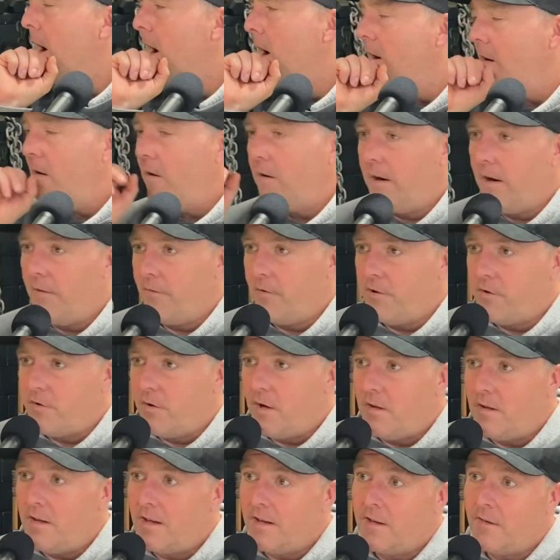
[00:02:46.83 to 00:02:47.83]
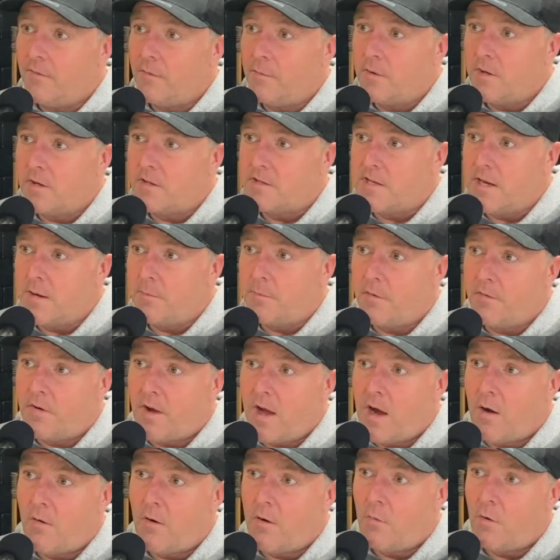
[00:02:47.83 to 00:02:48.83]
On every drill, I give them an example of
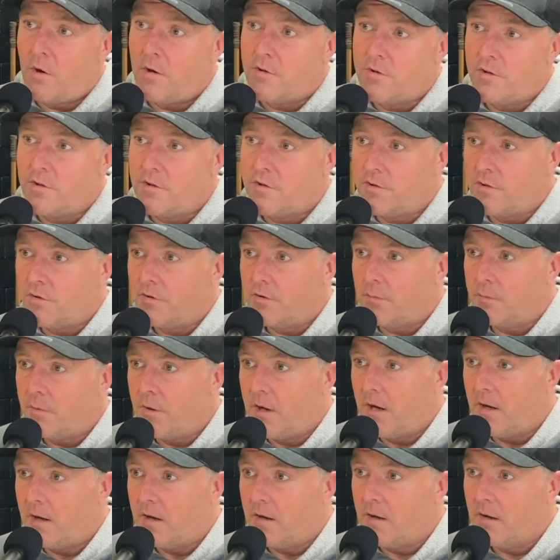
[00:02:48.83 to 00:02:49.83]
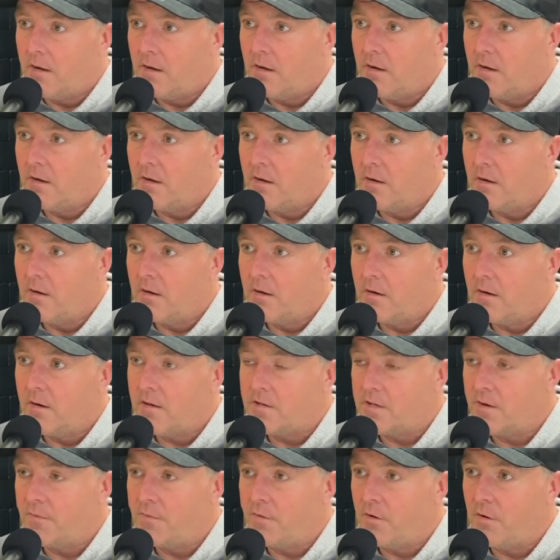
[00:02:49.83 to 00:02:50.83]
how I want you to shoot the puck.
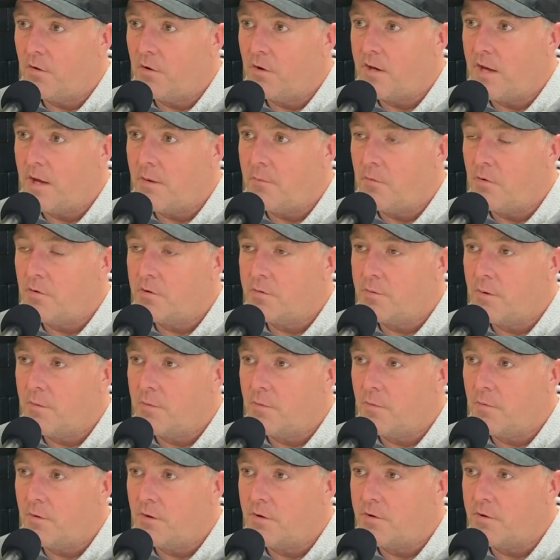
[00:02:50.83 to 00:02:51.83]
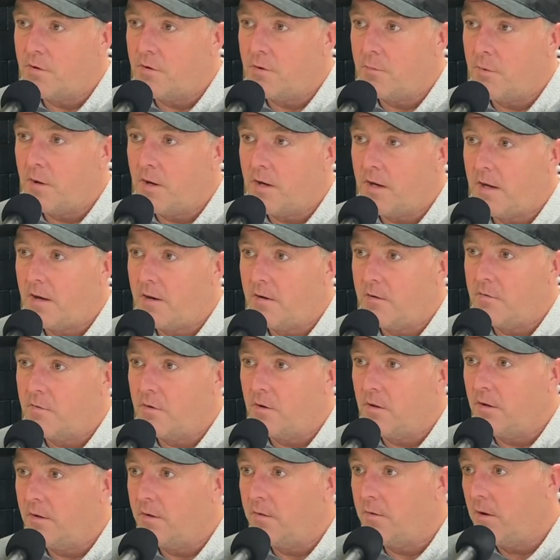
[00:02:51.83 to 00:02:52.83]
Because if you look at most people when they shoot a puck at a
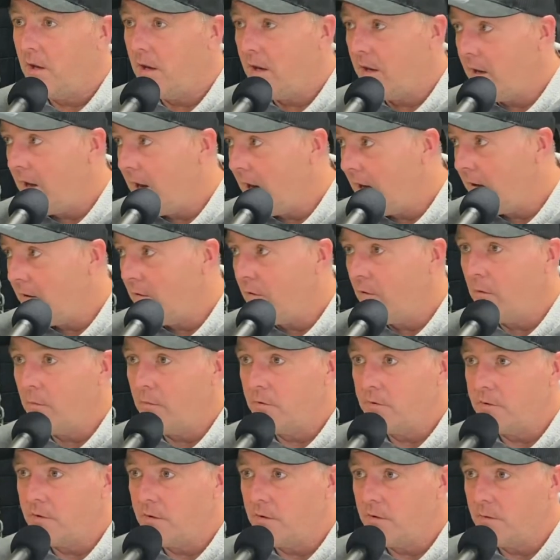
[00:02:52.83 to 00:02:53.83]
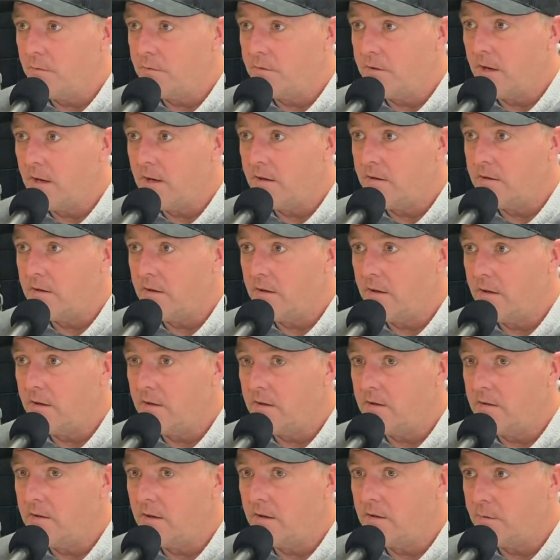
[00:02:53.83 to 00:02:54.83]
drill in any normal circumstance,
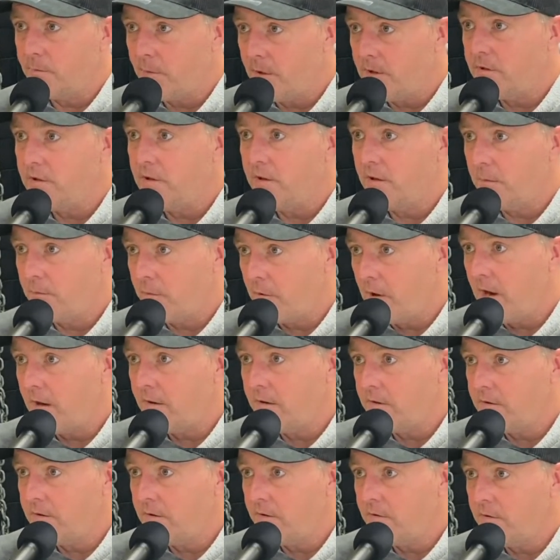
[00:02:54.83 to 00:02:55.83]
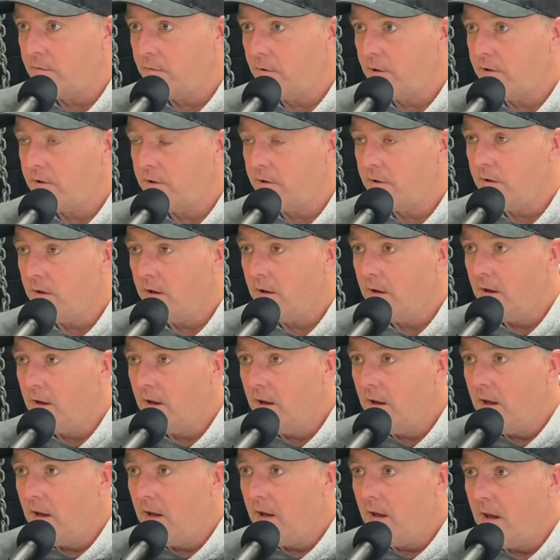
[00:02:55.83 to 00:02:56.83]
is especially in a practice situation,
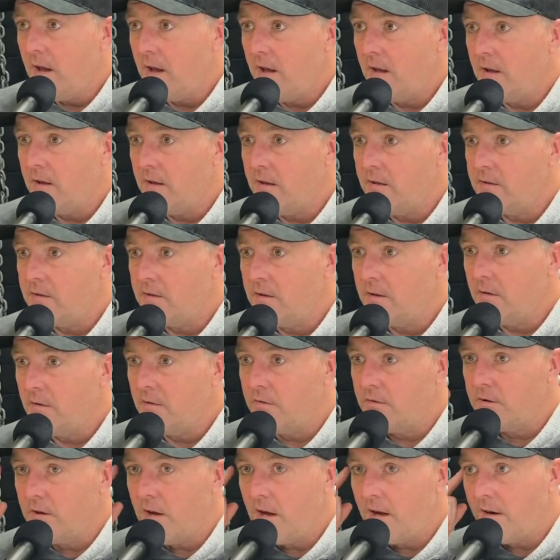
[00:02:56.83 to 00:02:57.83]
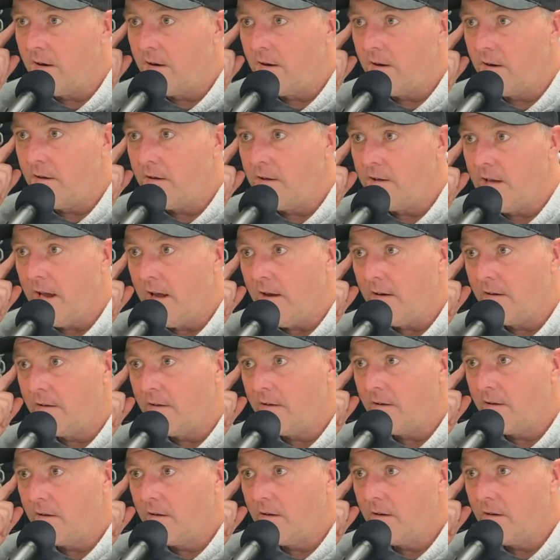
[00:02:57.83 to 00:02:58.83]
is there's not an intent.
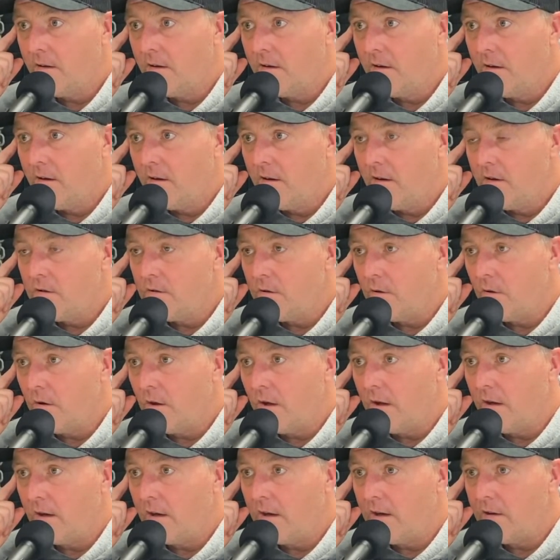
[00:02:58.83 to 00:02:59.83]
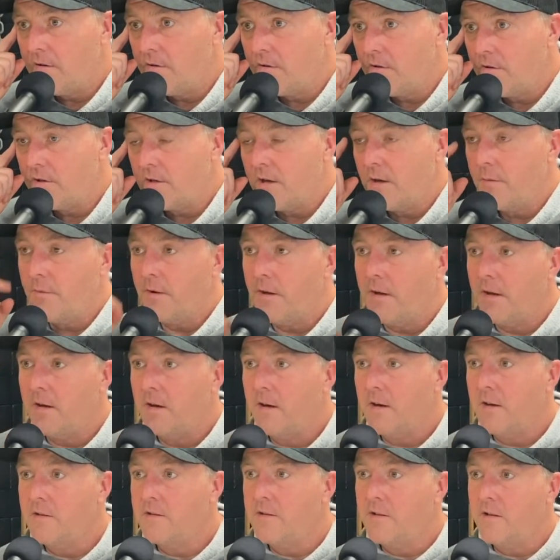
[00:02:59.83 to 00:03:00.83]
So a lot of guys will just come in
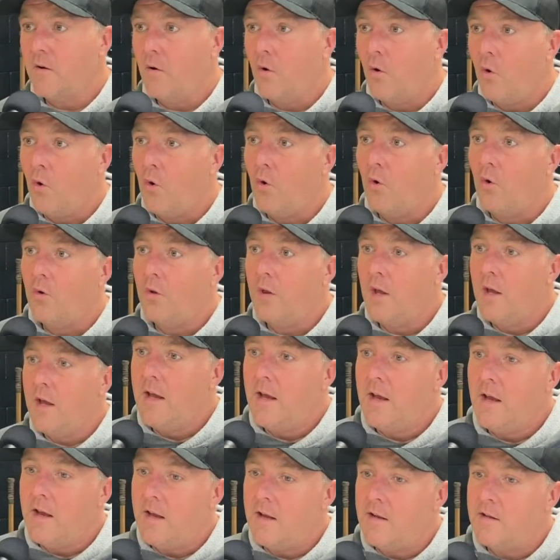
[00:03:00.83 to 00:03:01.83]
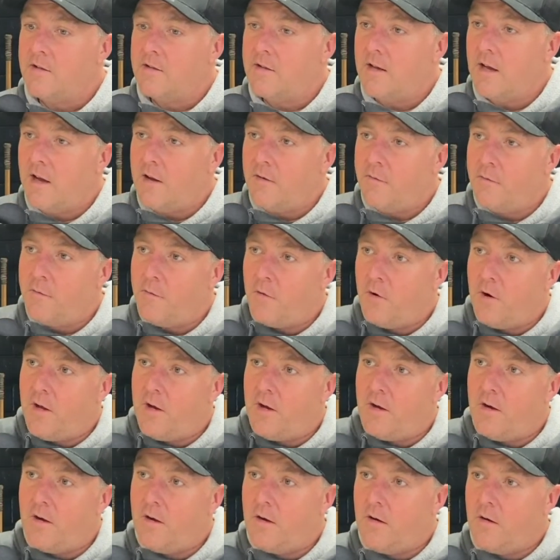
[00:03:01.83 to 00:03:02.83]
and it's the old inside foot
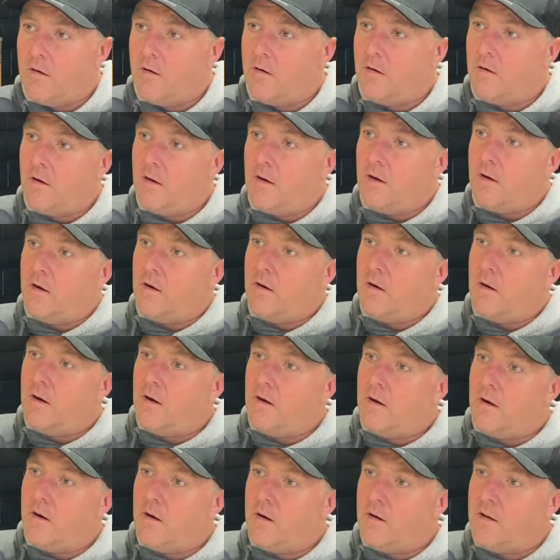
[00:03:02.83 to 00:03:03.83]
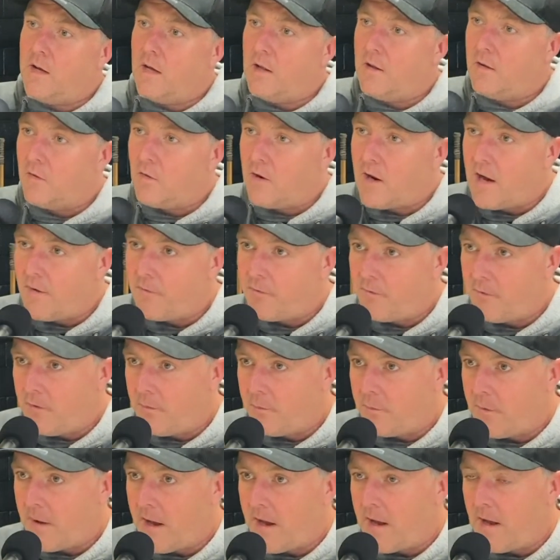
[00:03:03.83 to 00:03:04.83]
telegraphing
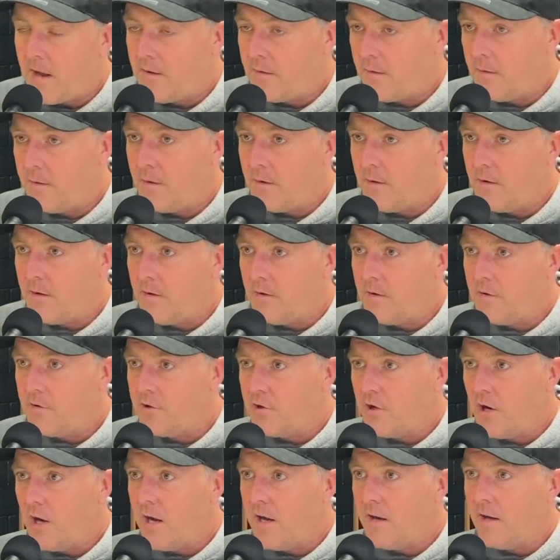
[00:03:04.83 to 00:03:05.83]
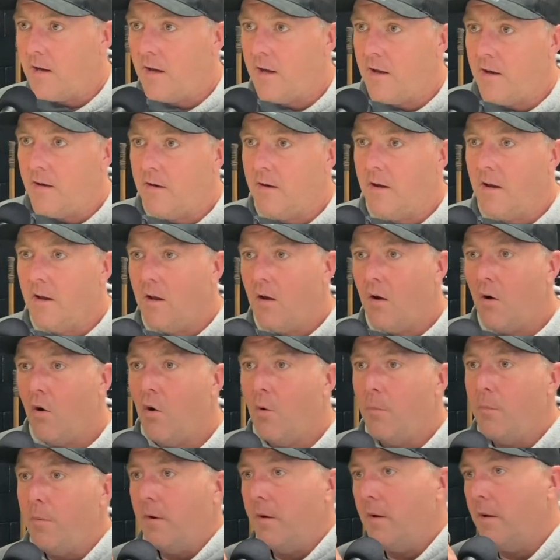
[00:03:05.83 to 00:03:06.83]
the shot and
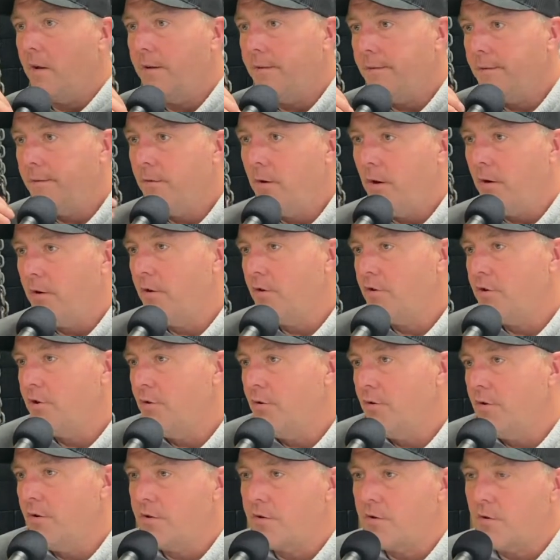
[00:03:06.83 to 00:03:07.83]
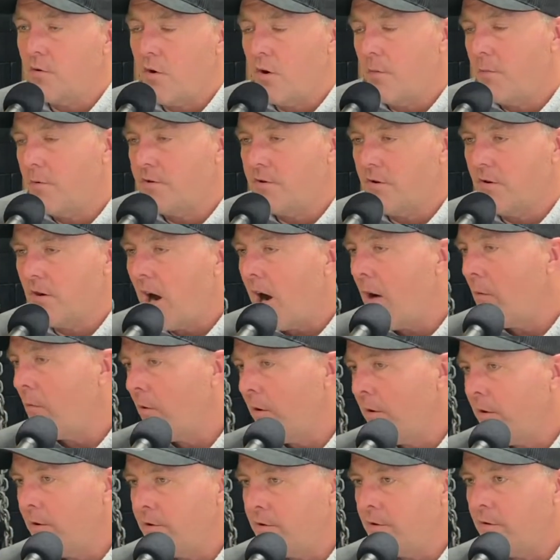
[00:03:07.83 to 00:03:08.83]
hoping it, where you're shooting to score, but you're not
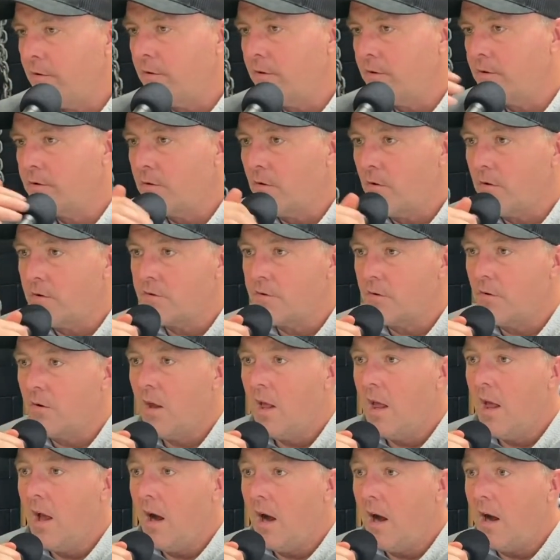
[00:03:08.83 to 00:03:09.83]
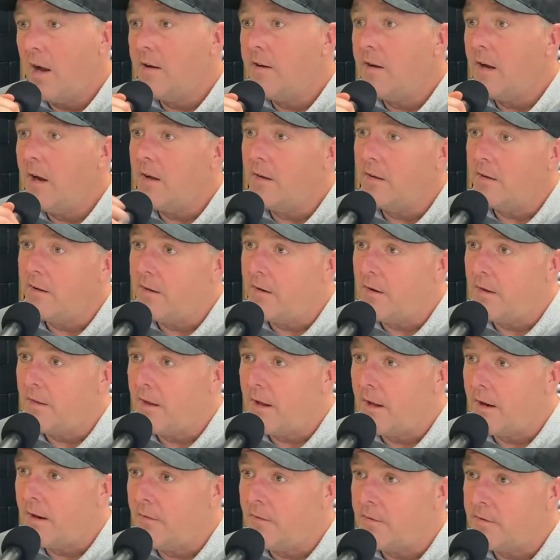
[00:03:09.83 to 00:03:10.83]
really shooting to score. So I dial in on
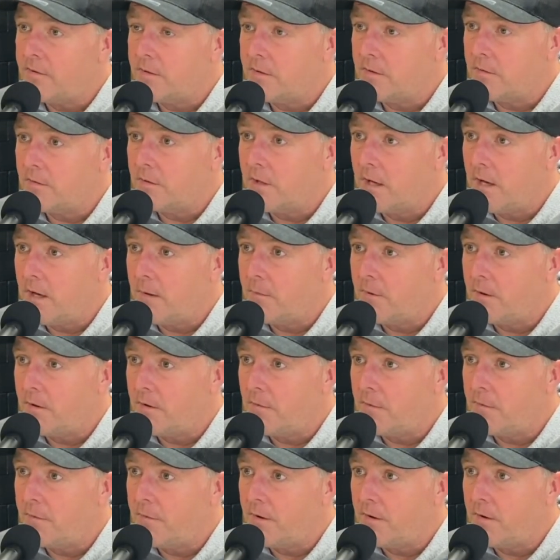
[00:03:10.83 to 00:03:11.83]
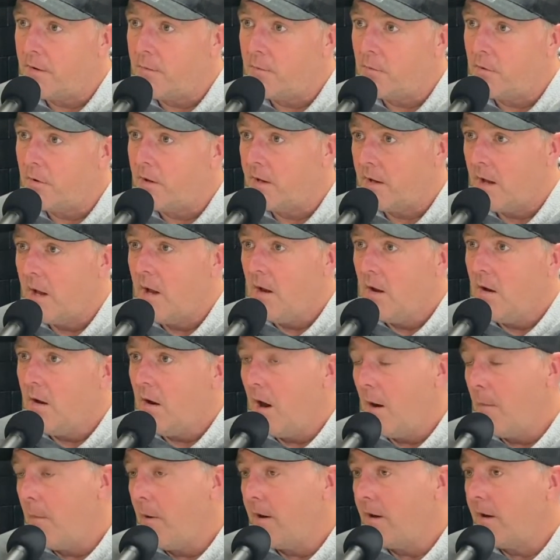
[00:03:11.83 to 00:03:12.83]
that every single time, that your feet are moving. Like,
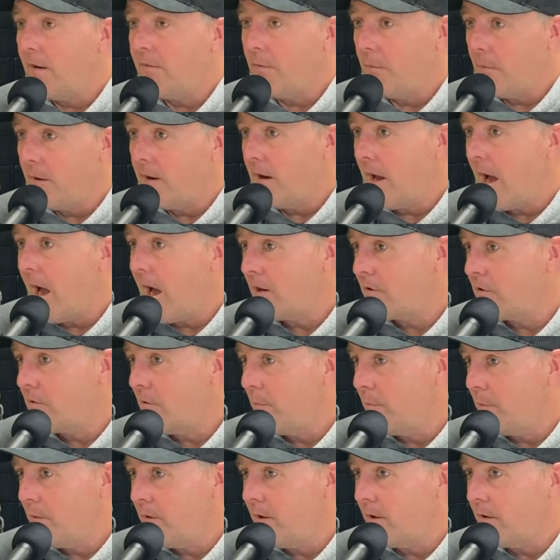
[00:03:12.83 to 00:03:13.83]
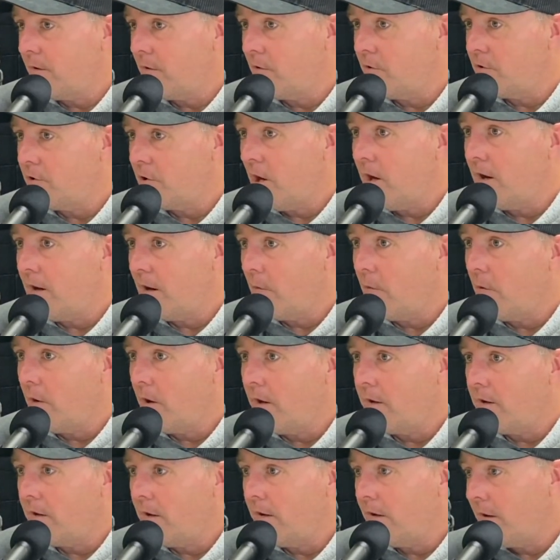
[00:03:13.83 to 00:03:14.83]
I might give them an actual particular shot and I want
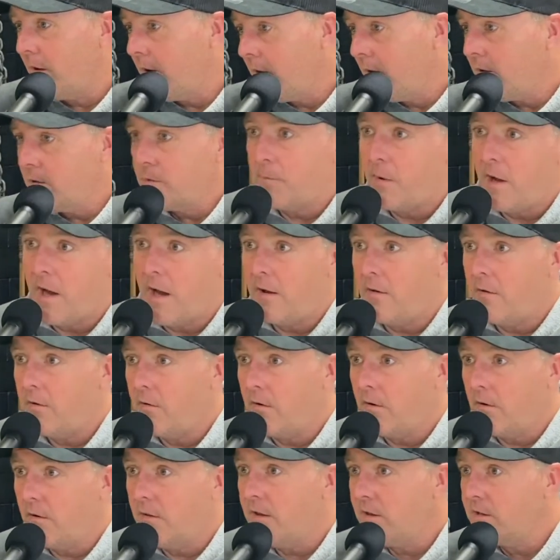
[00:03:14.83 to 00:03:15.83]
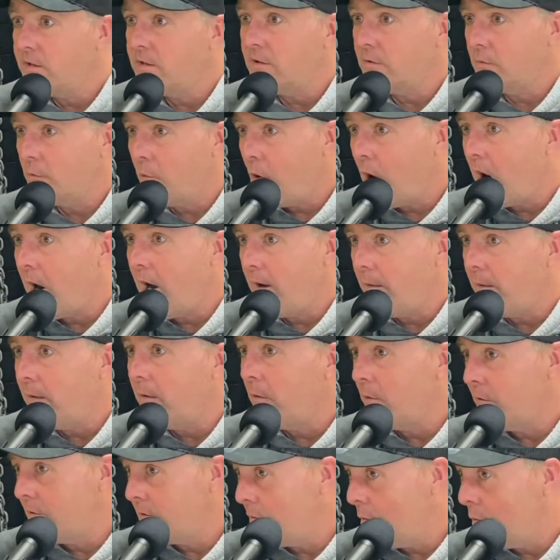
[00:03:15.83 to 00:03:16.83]
it done in this pattern and this is why, and
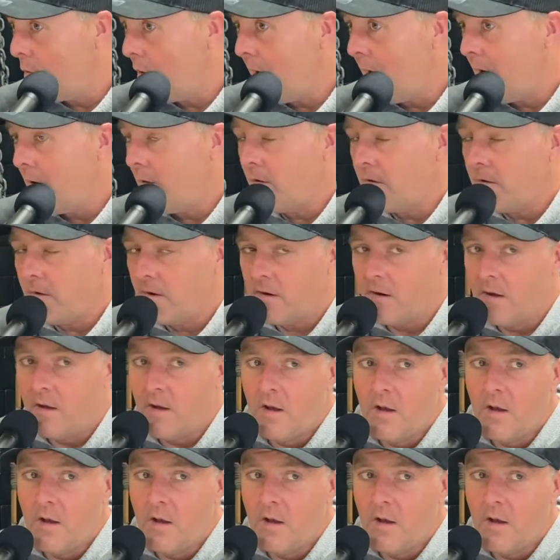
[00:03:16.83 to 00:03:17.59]
always the why with it.